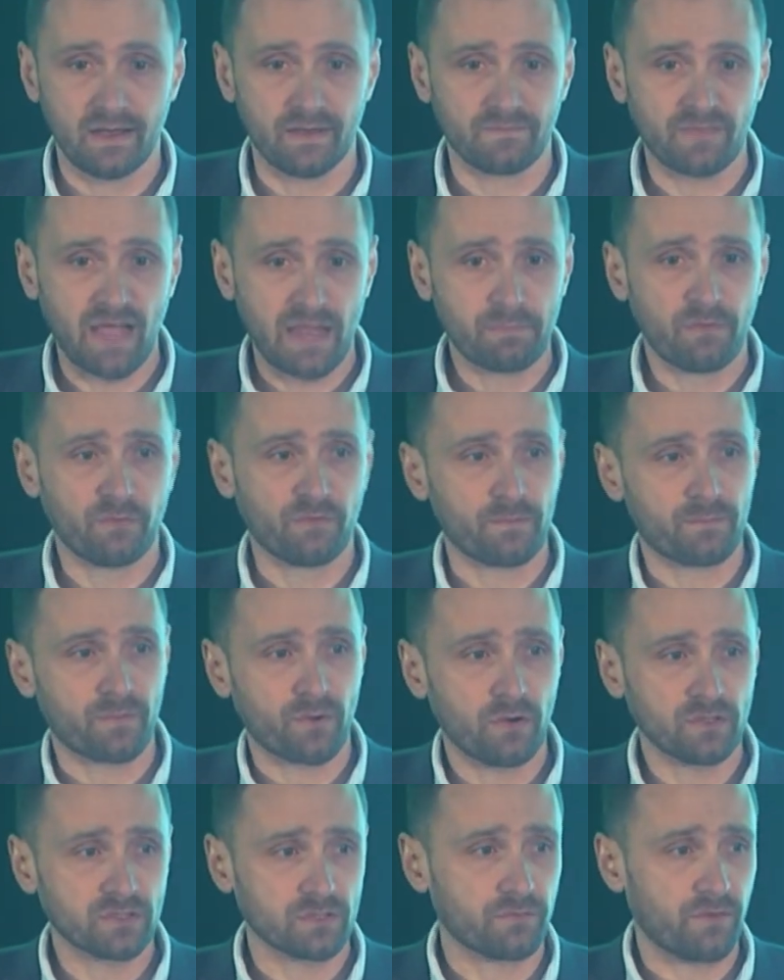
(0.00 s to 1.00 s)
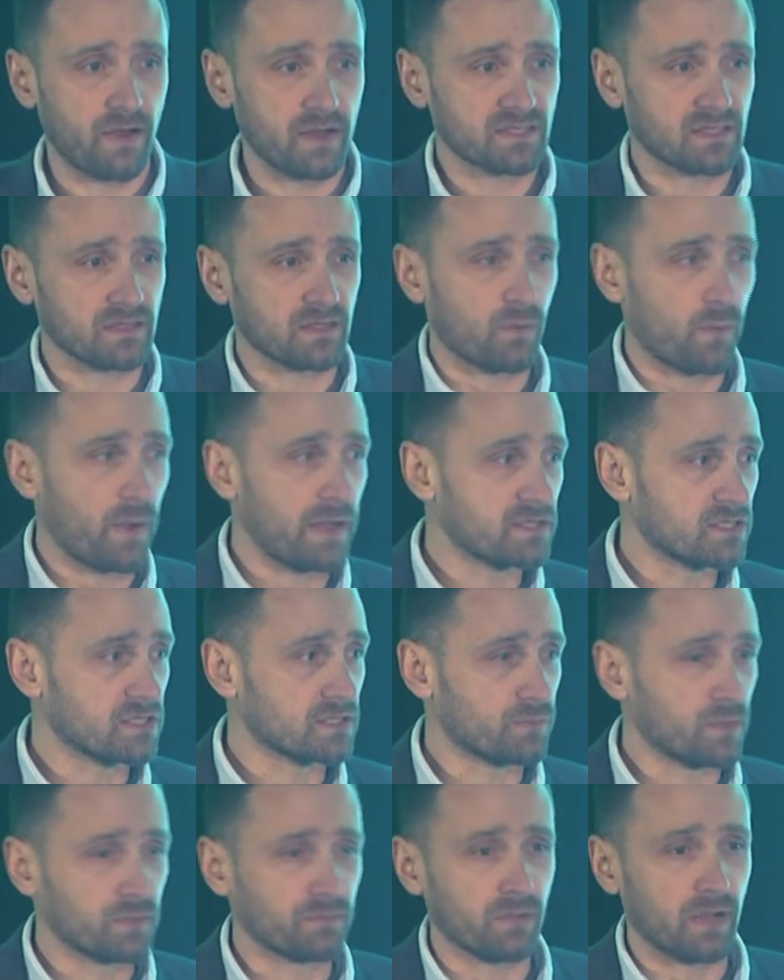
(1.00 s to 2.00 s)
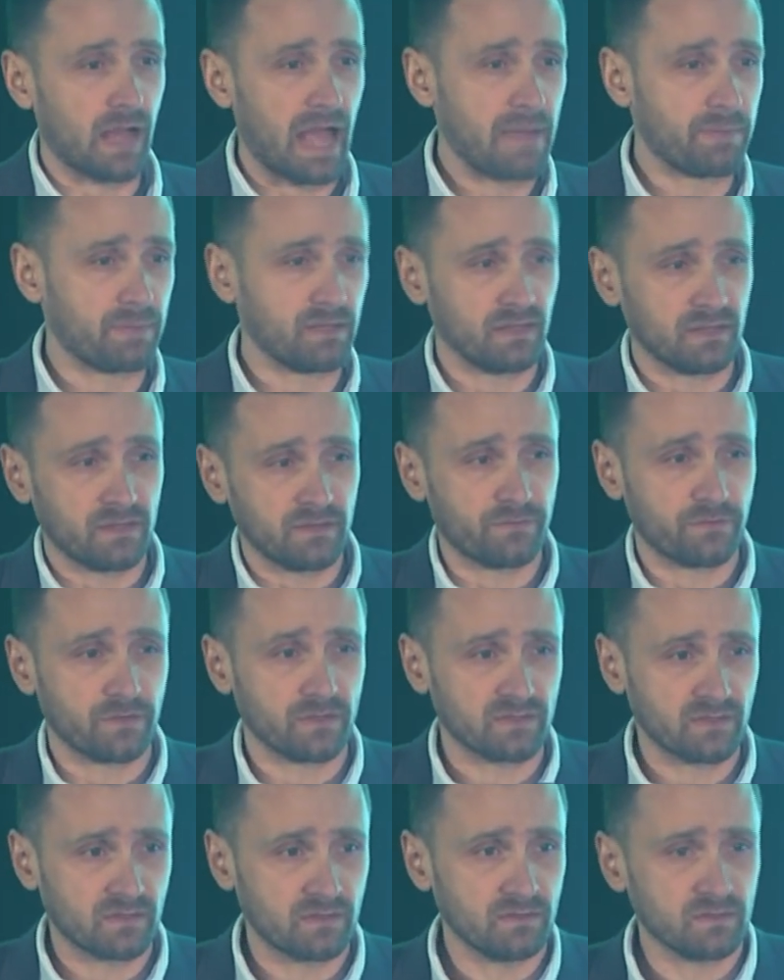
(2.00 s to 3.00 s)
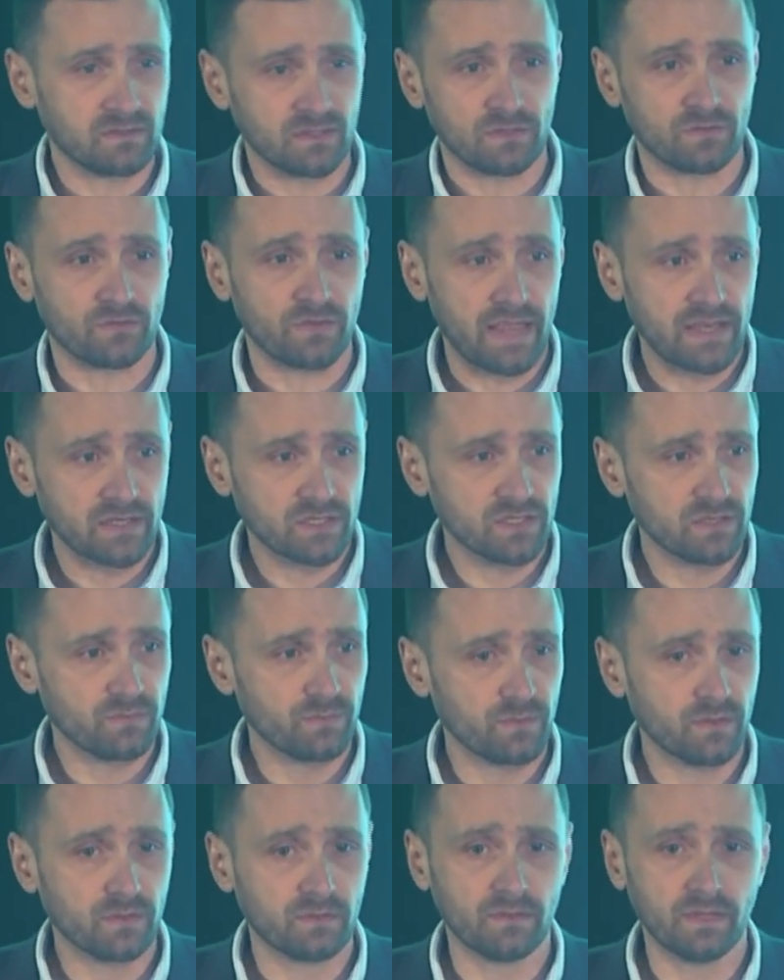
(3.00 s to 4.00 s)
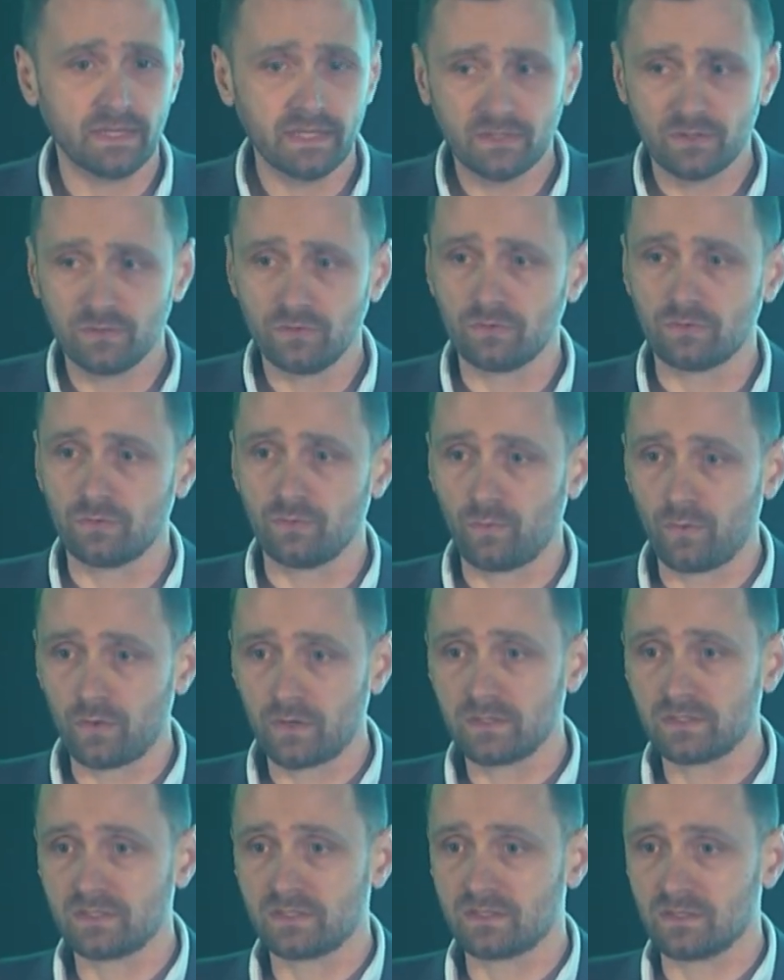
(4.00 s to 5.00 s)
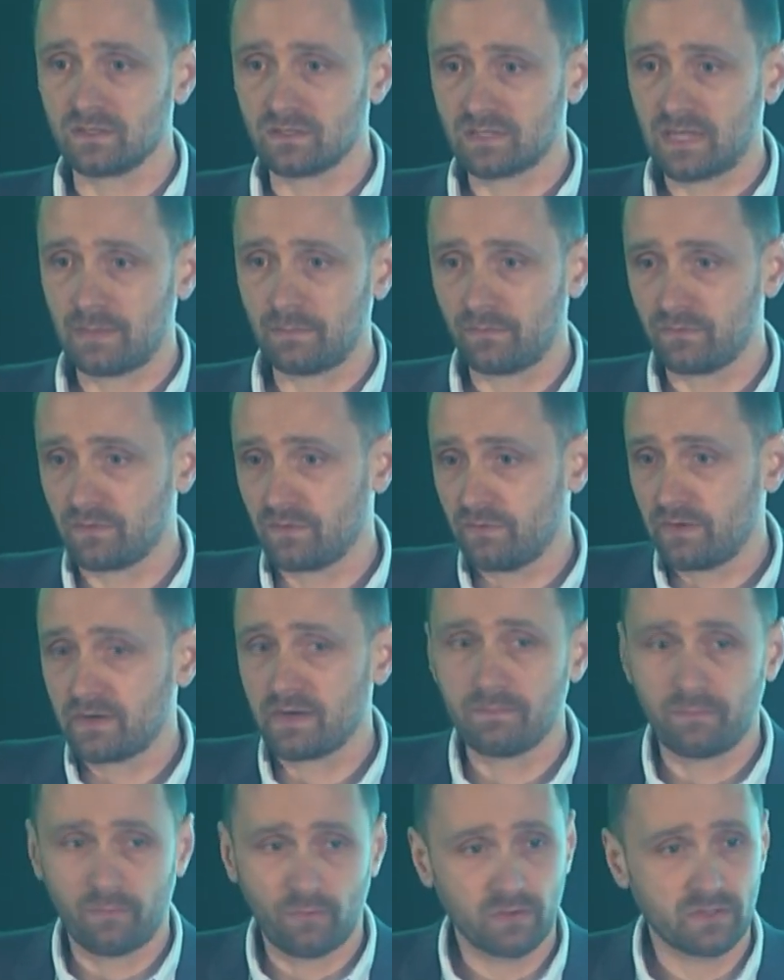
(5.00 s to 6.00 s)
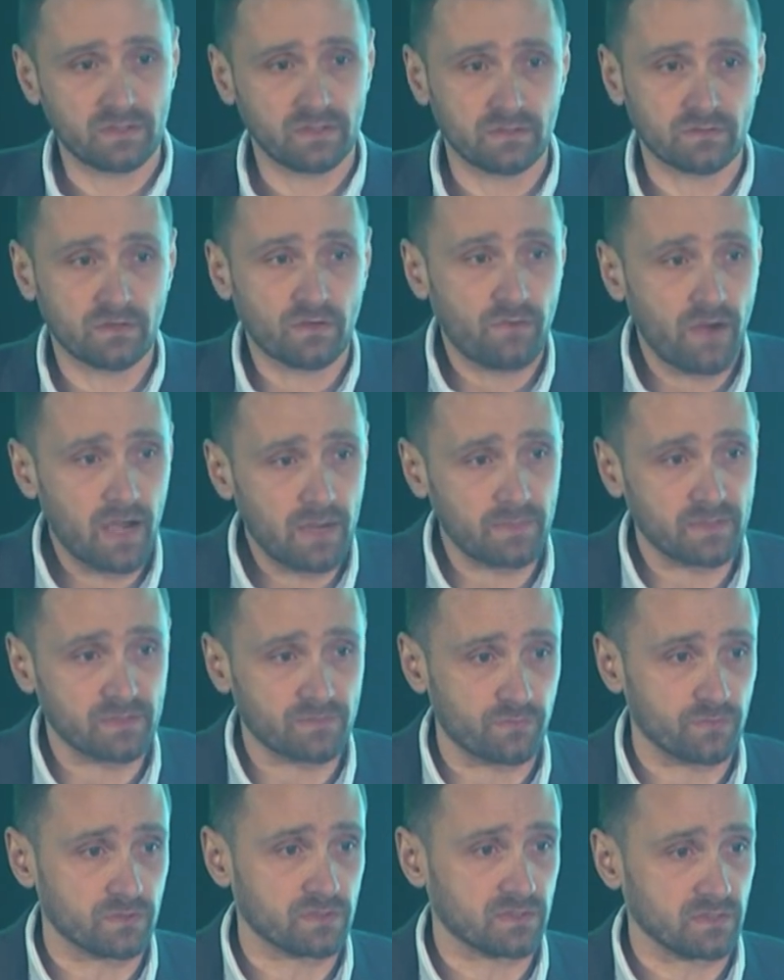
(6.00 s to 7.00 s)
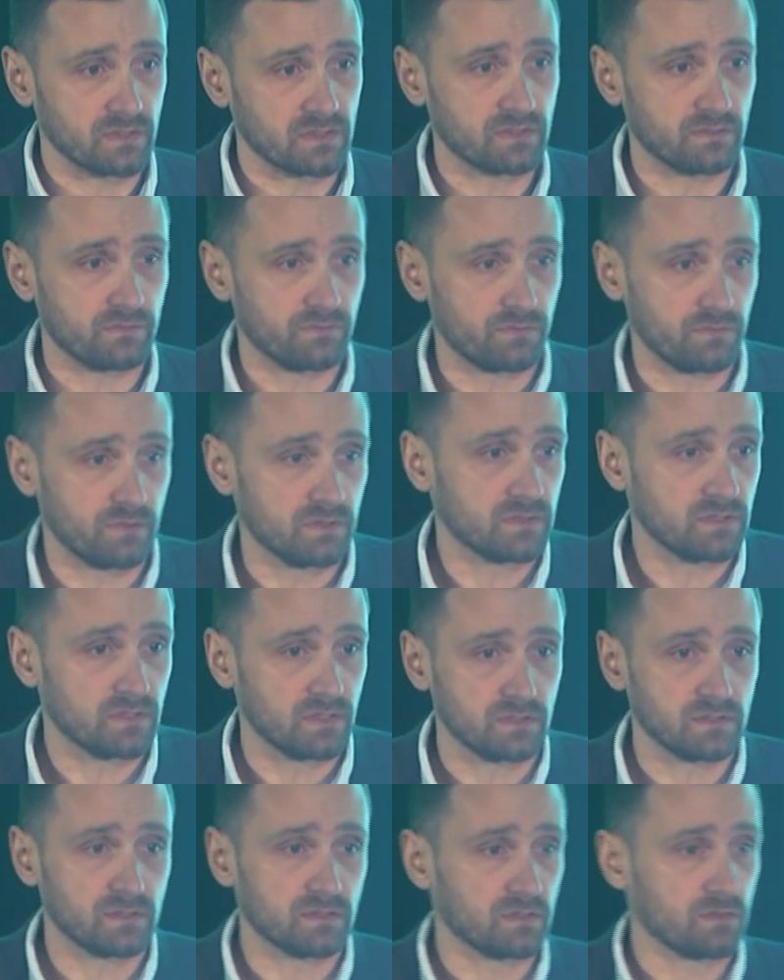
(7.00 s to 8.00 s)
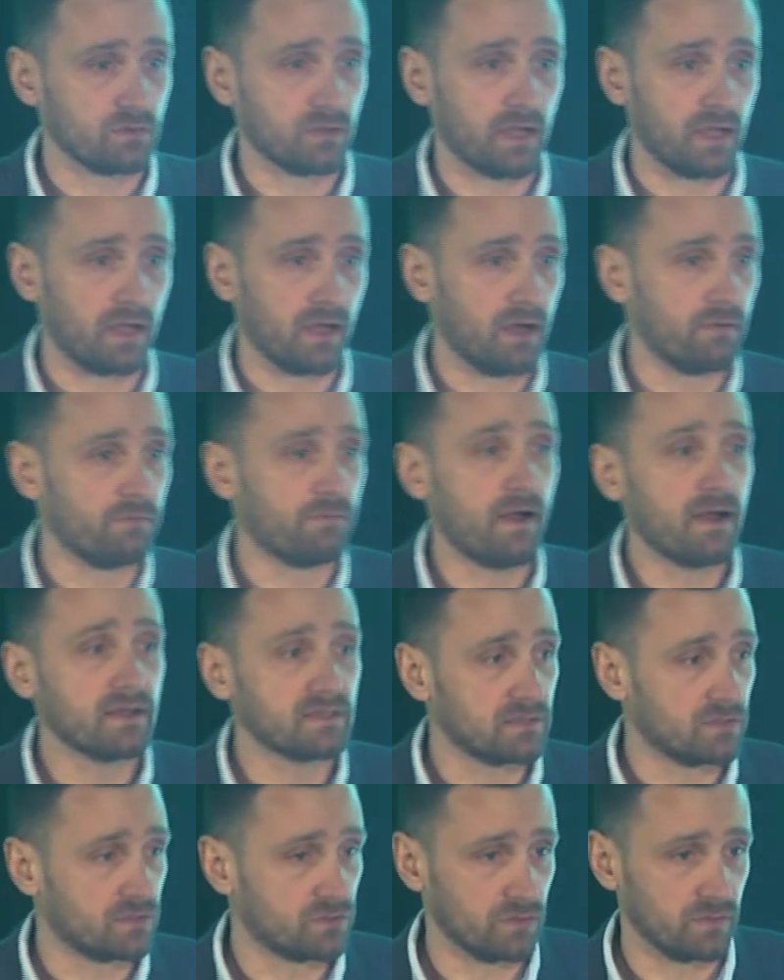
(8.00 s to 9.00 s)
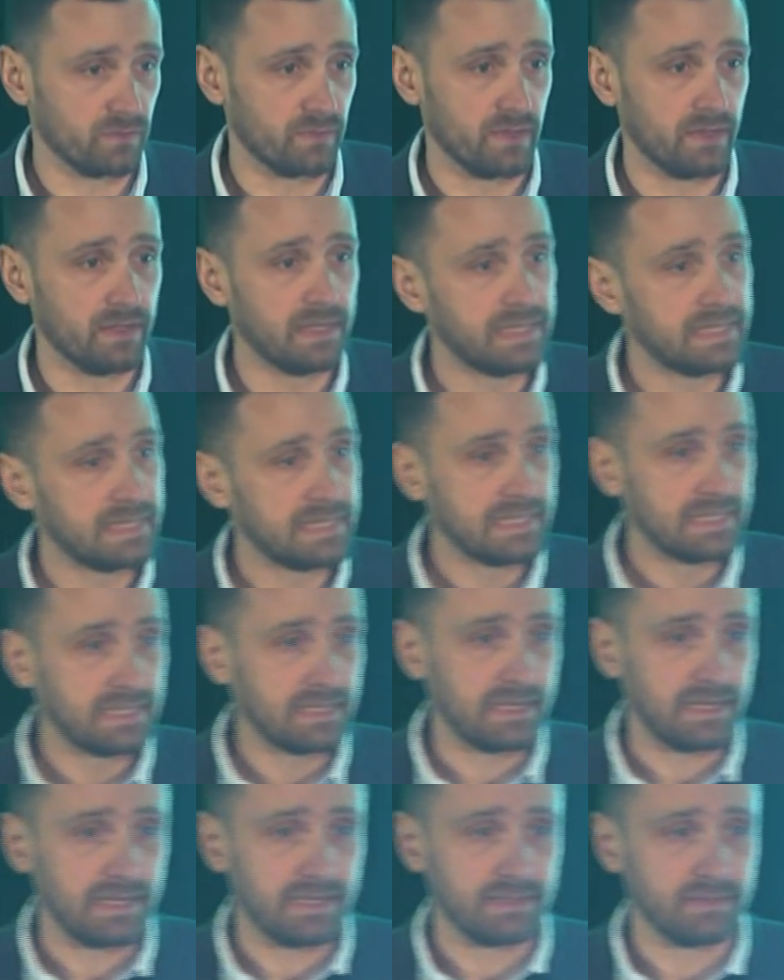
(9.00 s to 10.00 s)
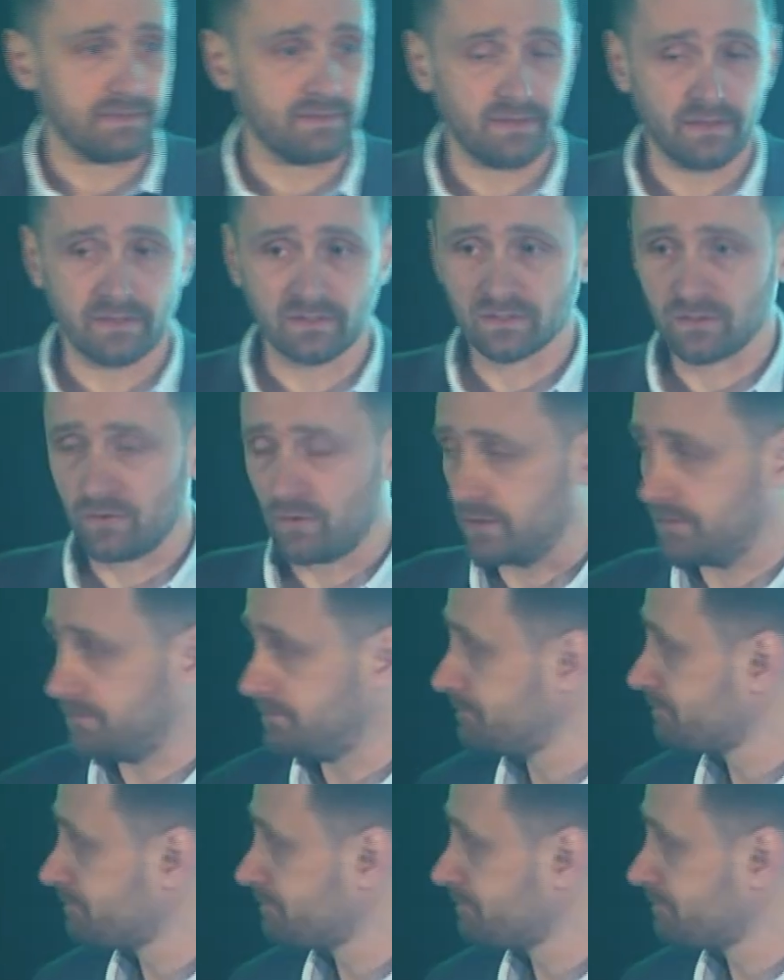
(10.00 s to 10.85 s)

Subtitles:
type of approach of asking questions, what will happen in different situations, will lead you towards some of the very important requirements for a system. For instance, okay, how fast it should be, and so on.